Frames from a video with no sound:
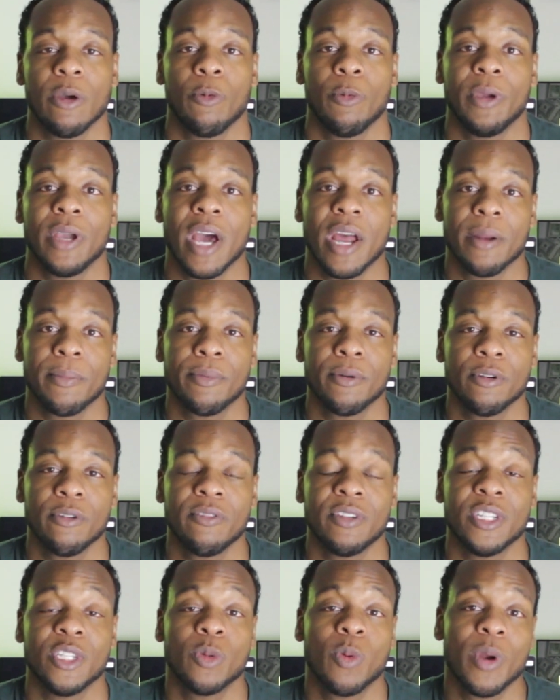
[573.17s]
We got
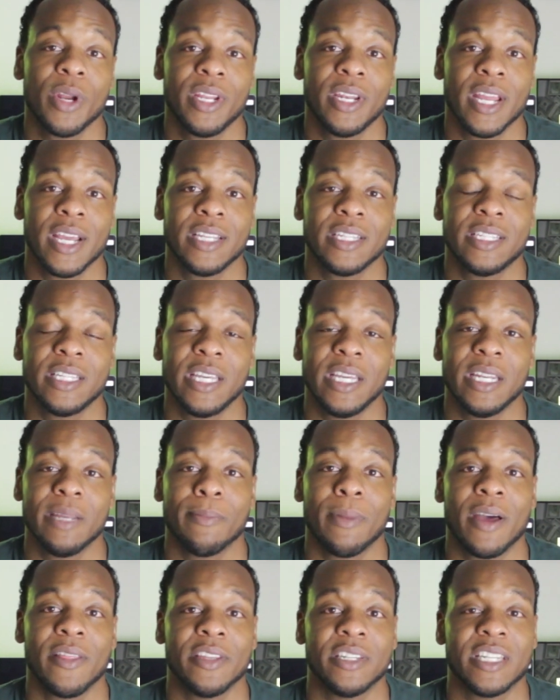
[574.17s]
approved in 2019, and
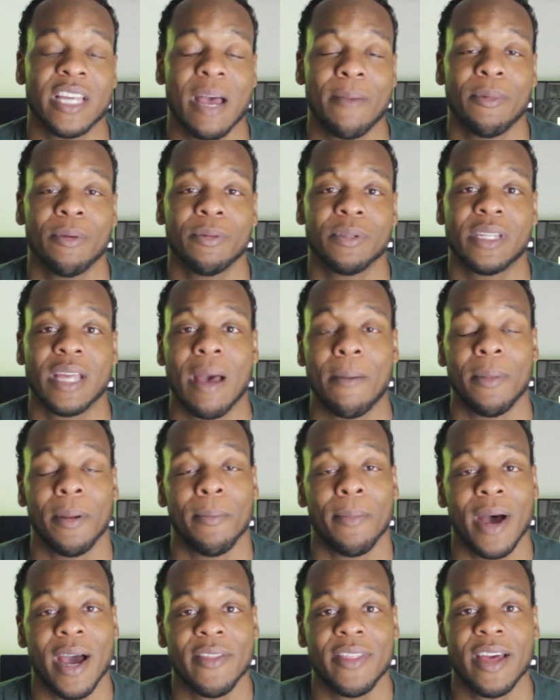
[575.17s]
by the time it was time to
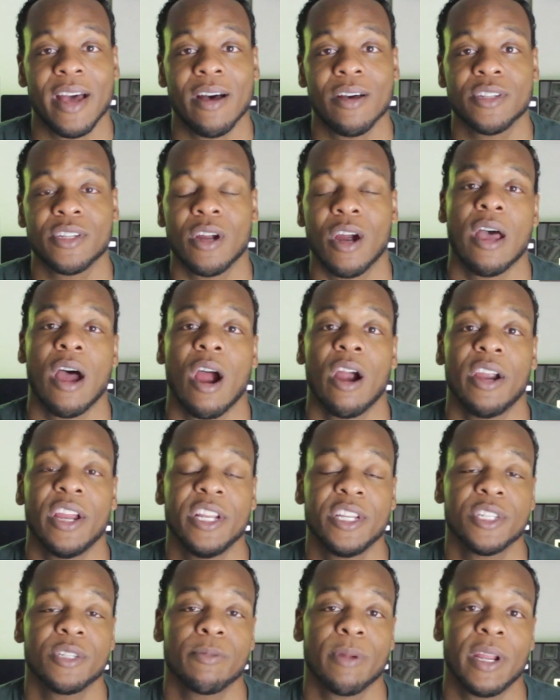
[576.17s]
buy the house, our
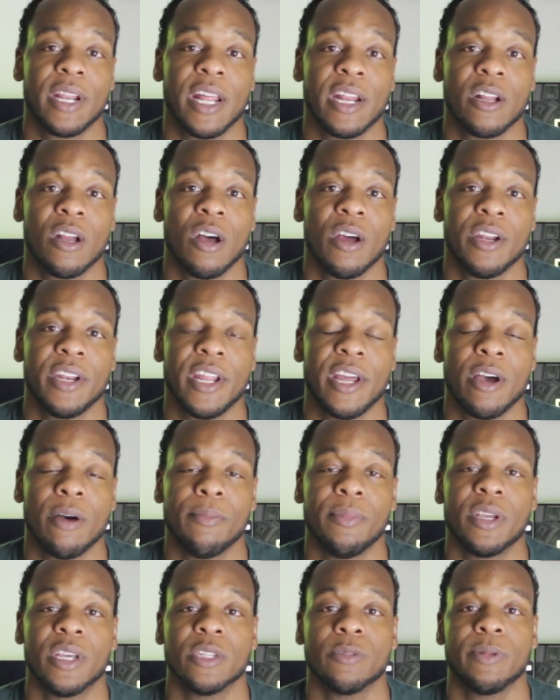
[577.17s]
interest rate had gone
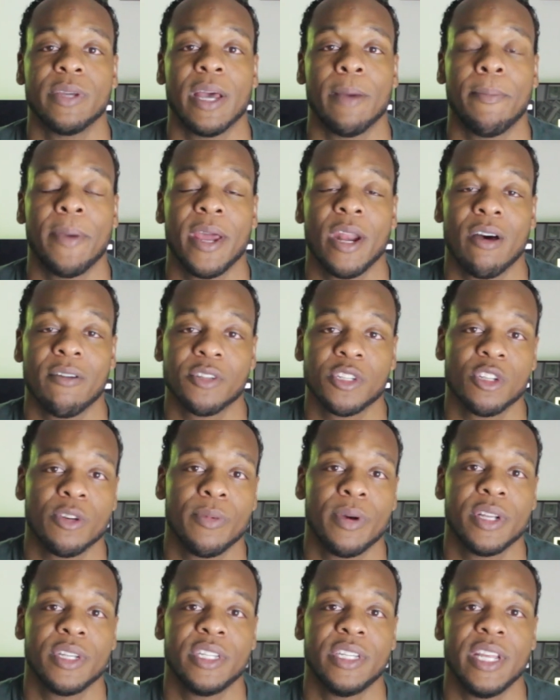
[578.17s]
down because we had paid off so
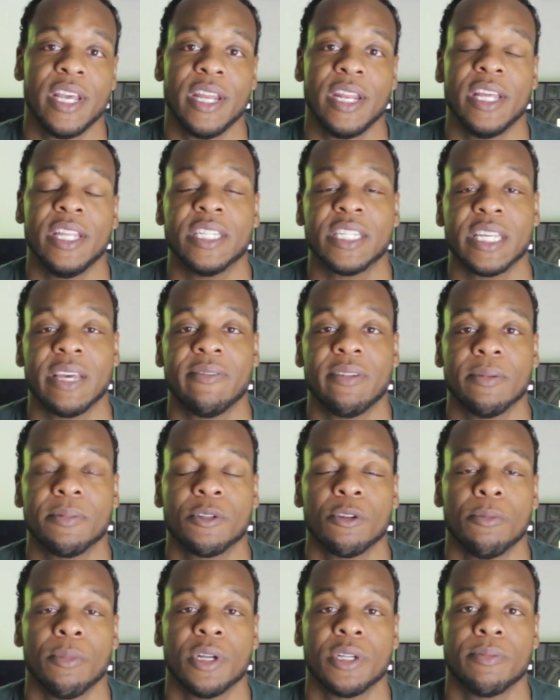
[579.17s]
much debt and saved up
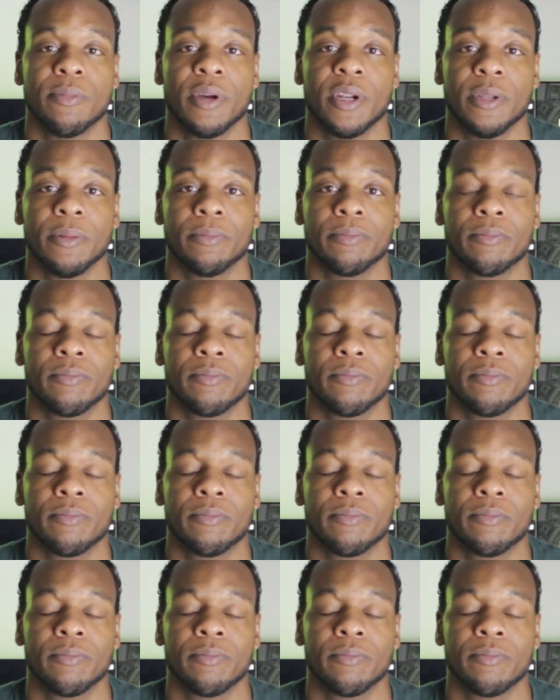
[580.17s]
so much money.